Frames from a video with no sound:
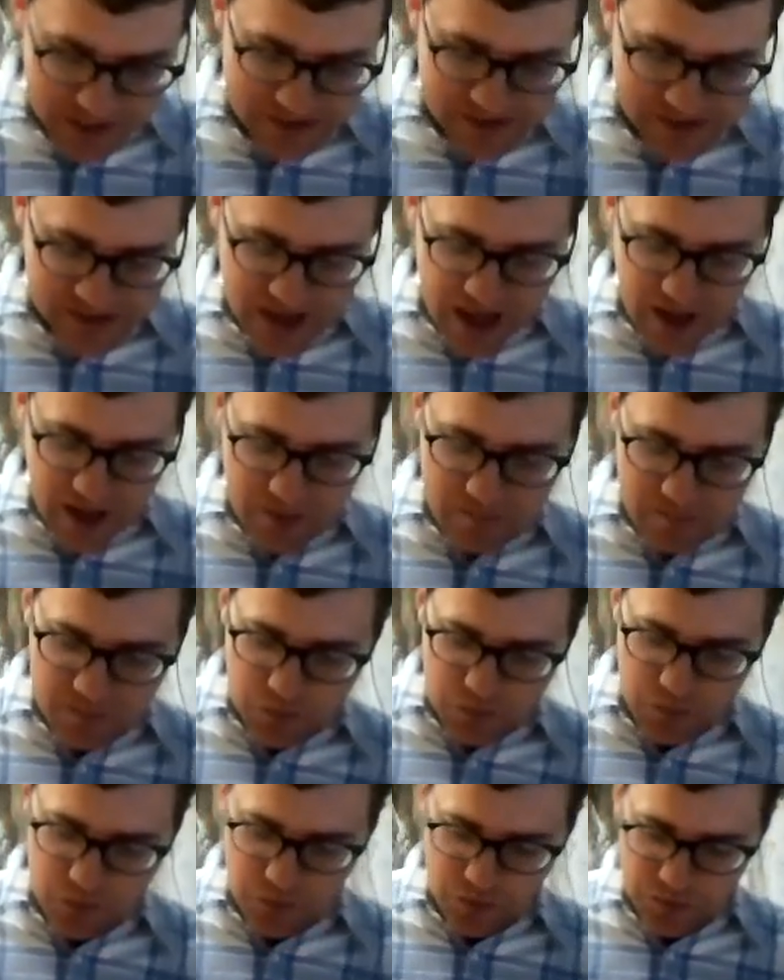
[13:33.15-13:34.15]
It's
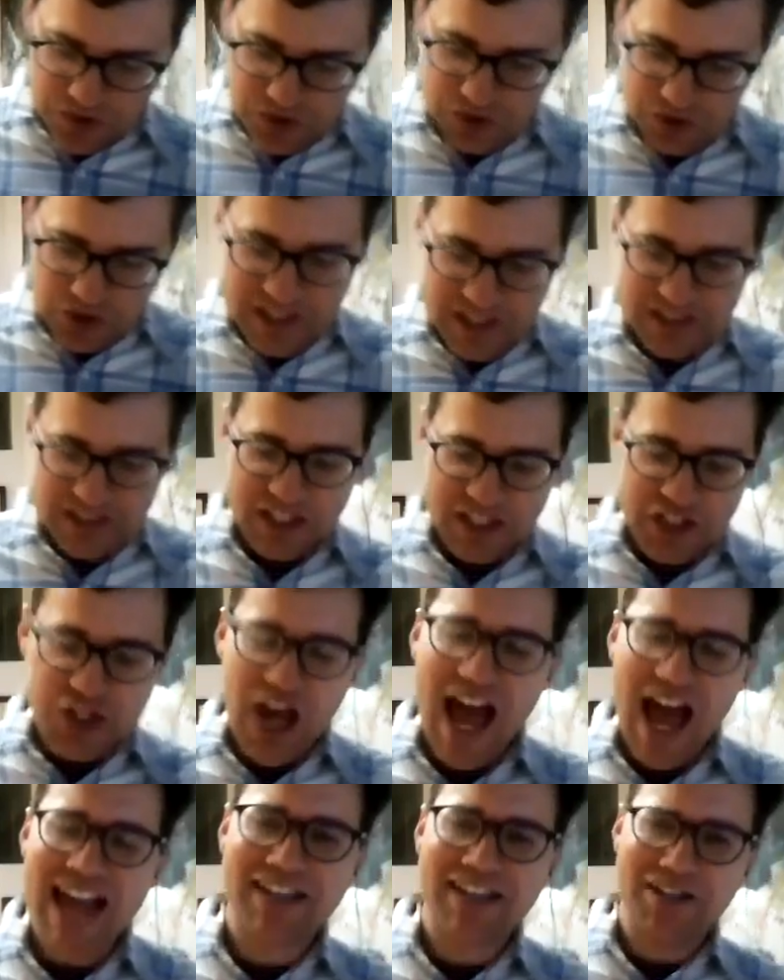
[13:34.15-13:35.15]
when you look at the
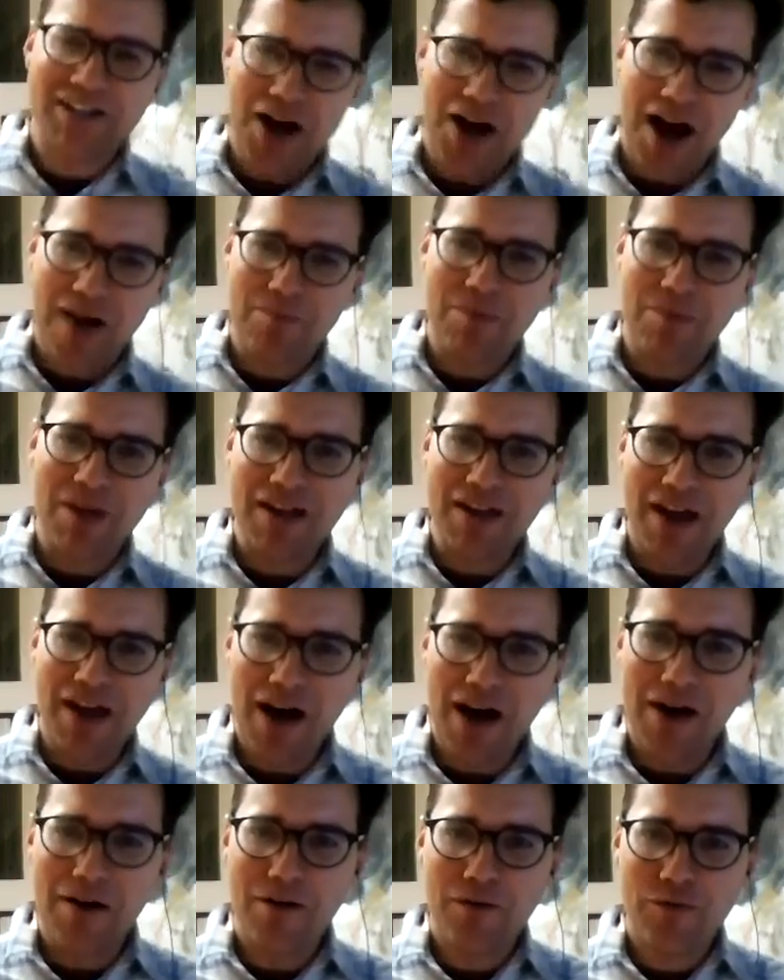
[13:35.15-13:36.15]
jacket copy
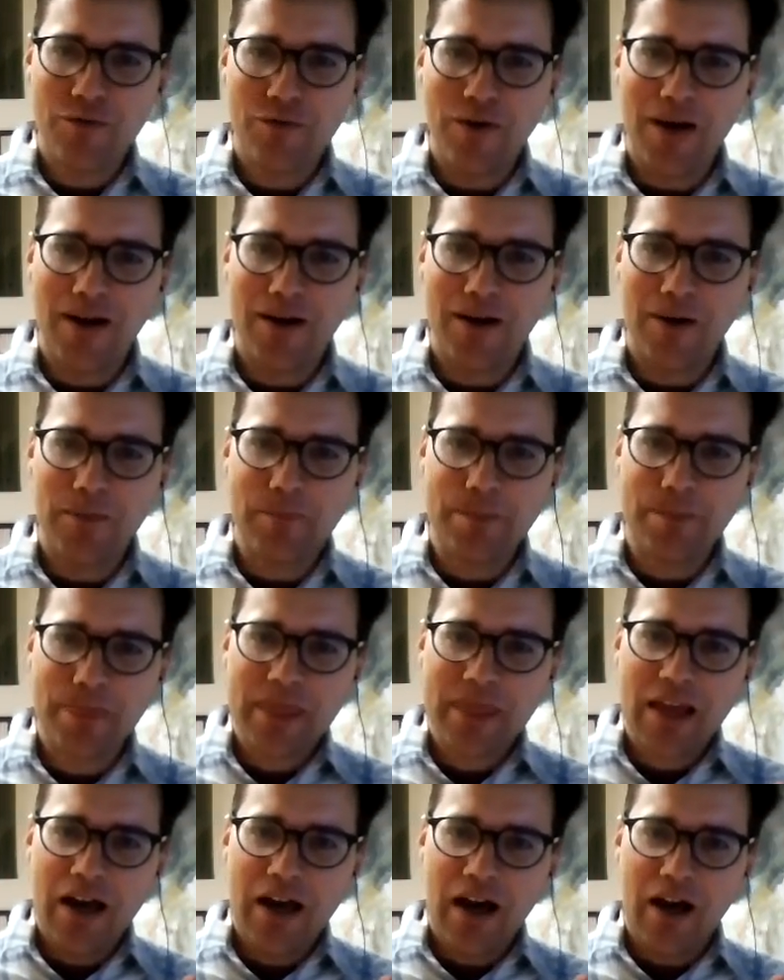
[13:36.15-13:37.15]
of
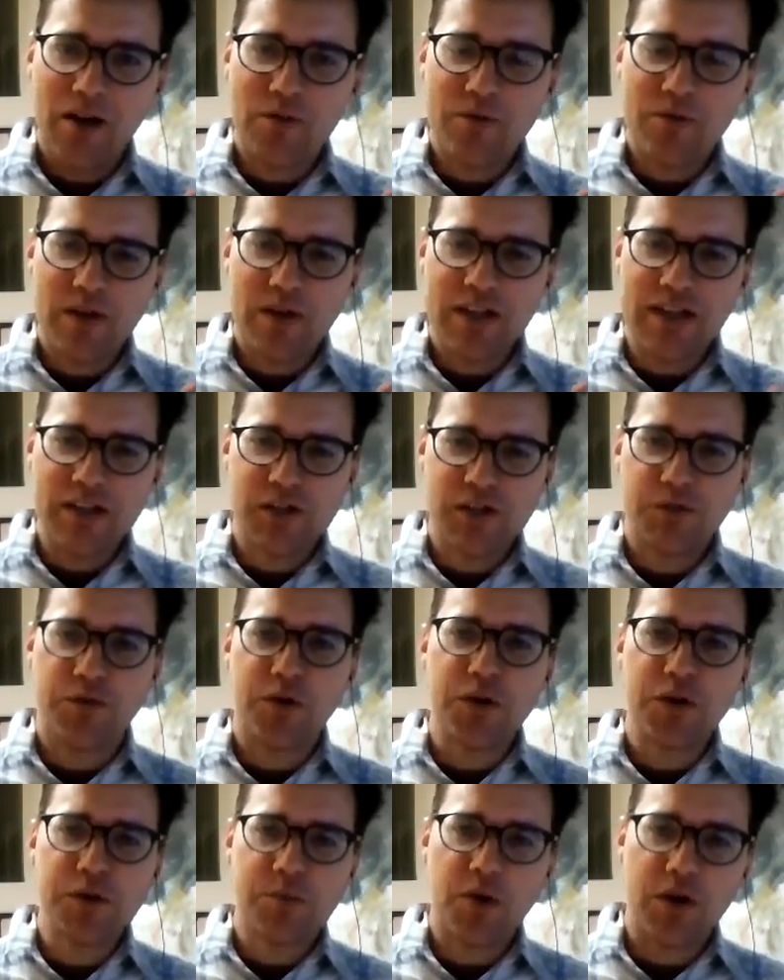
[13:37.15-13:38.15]
his
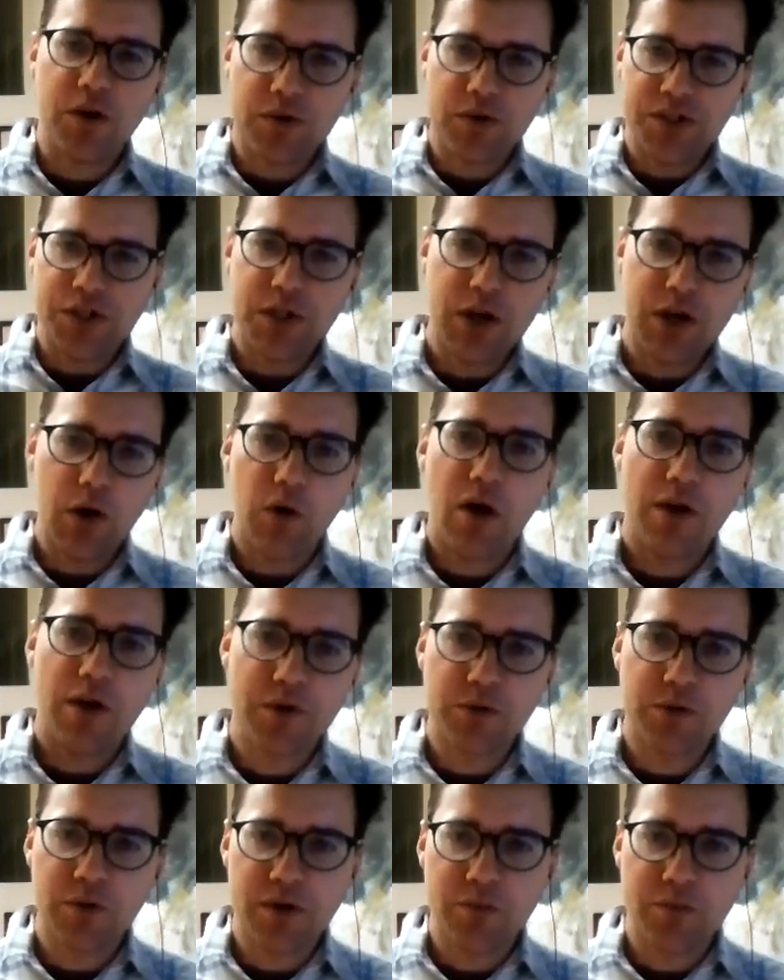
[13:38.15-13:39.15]
first book, which he
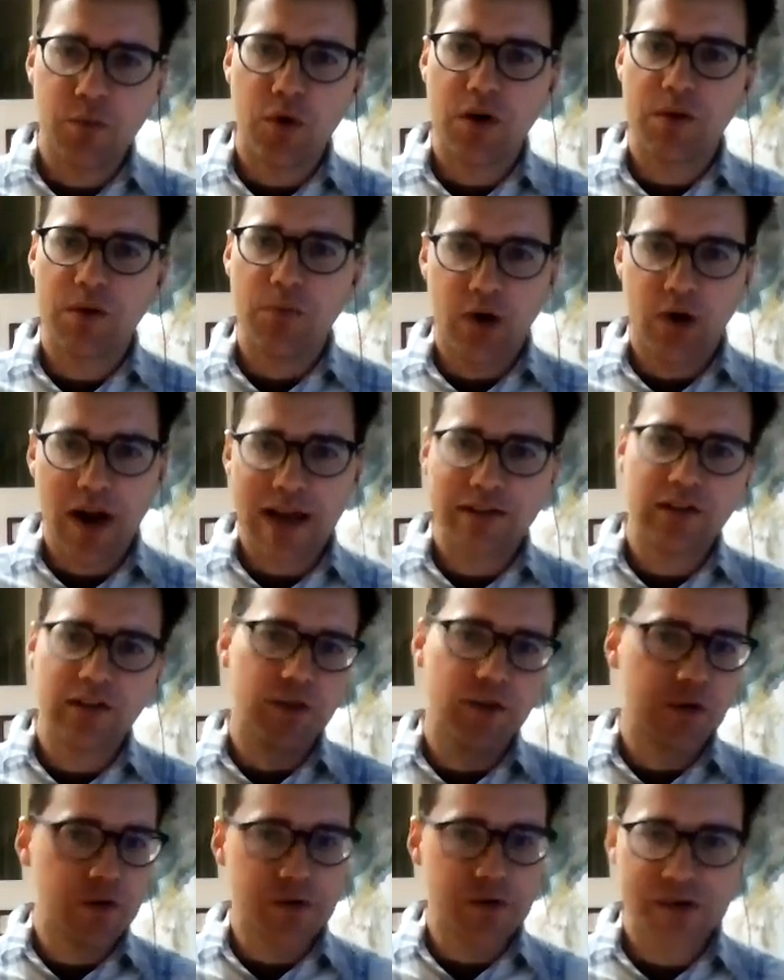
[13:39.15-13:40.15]
co-authored with Mortimer
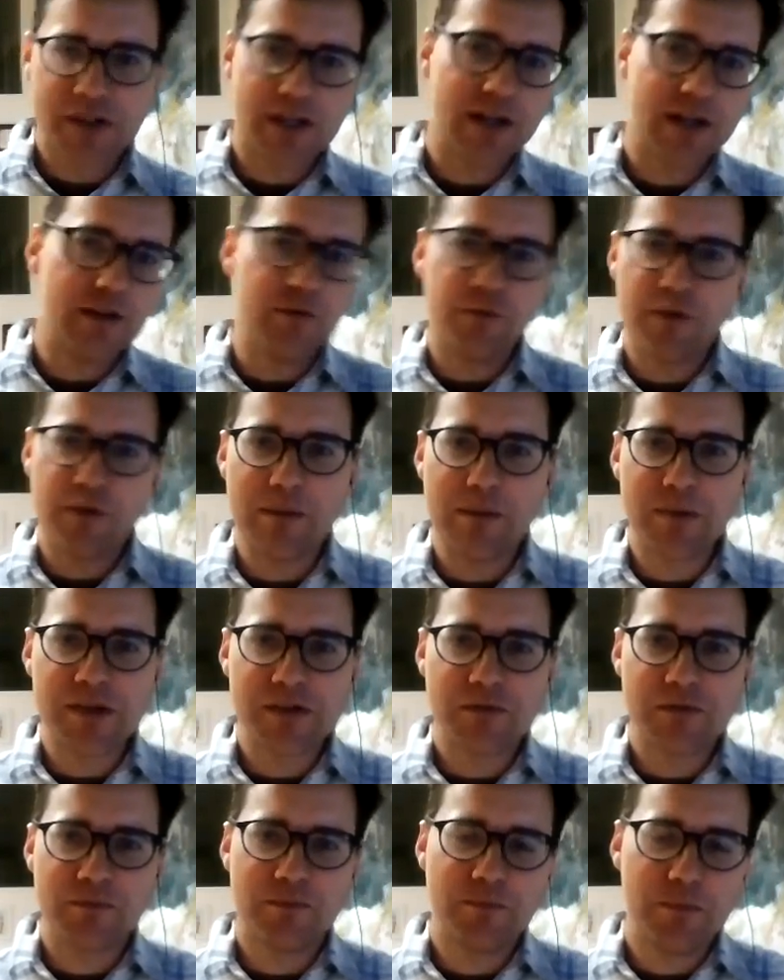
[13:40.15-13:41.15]
Adler, who was a kind of
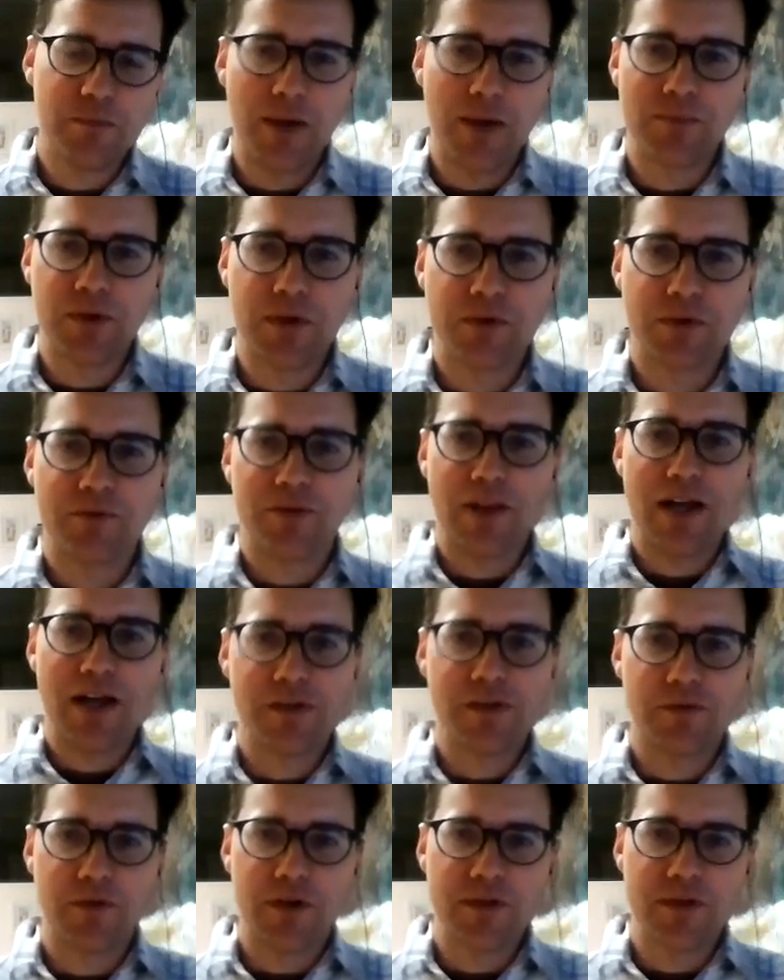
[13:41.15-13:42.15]
famous popular
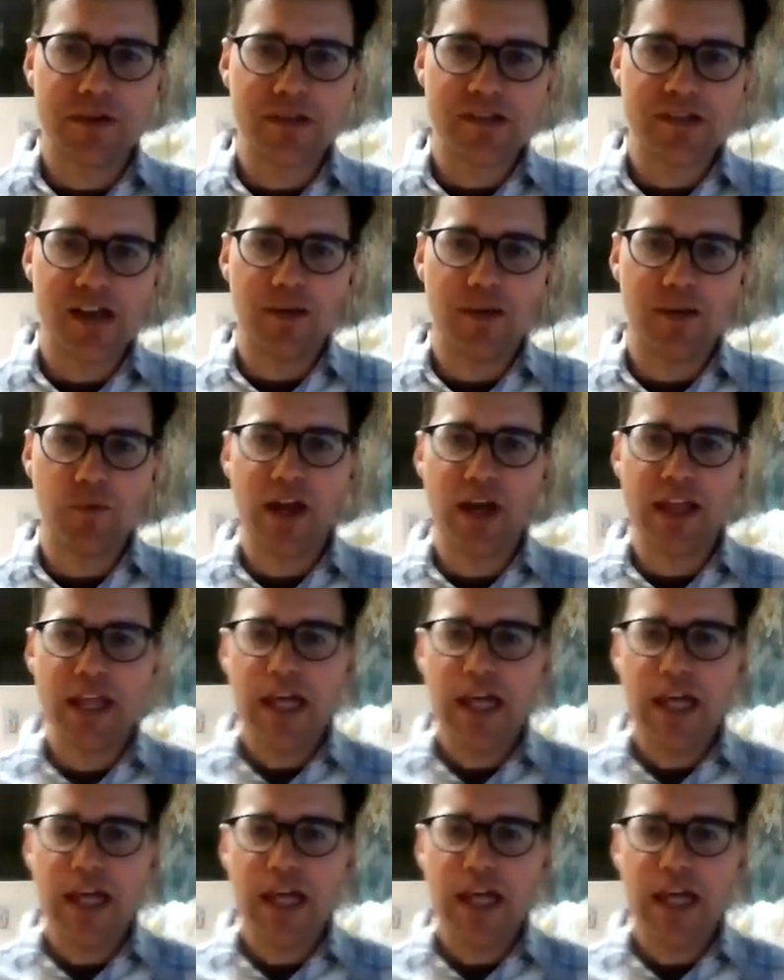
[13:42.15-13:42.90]
philosopher at the time, right?